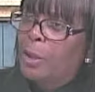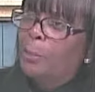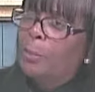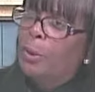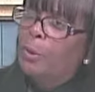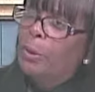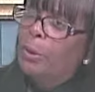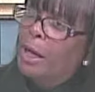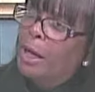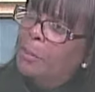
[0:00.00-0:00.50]
But
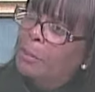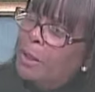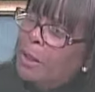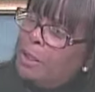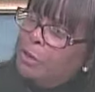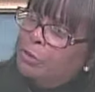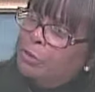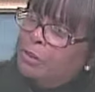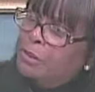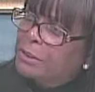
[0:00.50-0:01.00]
when our
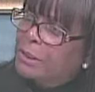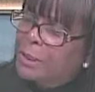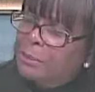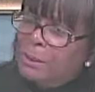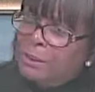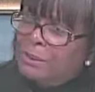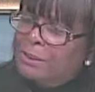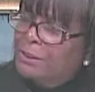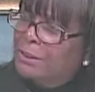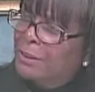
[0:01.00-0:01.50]
patrons
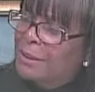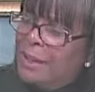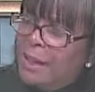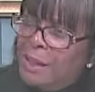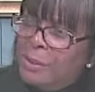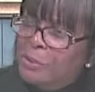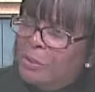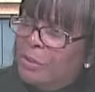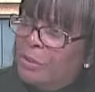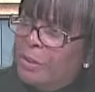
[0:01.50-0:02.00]
come into the
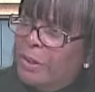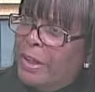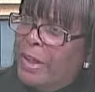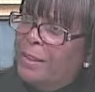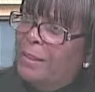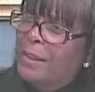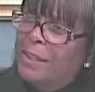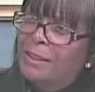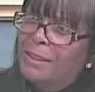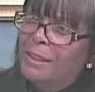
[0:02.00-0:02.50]
library
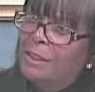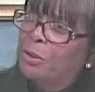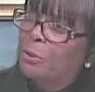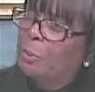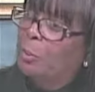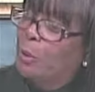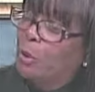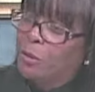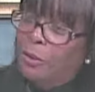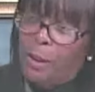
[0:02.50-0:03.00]
and they need a
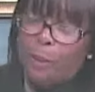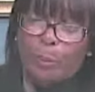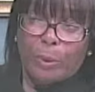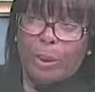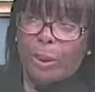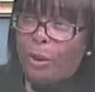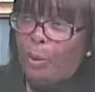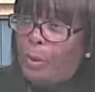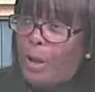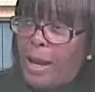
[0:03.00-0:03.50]
book that we
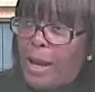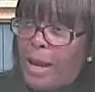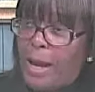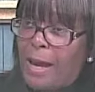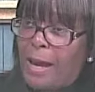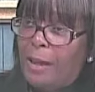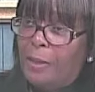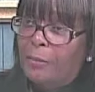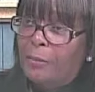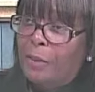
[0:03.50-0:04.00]
don't
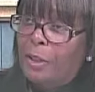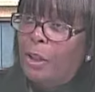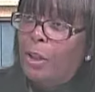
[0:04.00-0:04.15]
have,